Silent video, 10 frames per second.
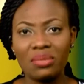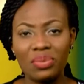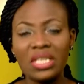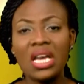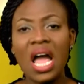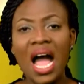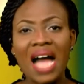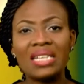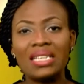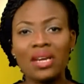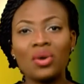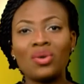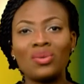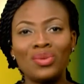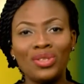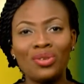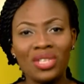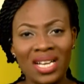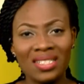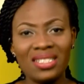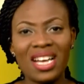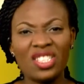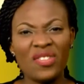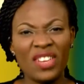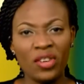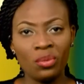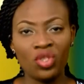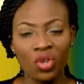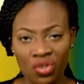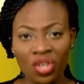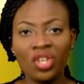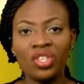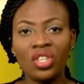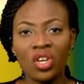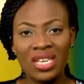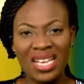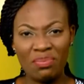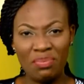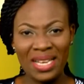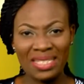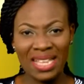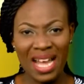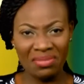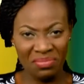be, and you know, you can see that she's very voluptuous. The Lord has blessed her.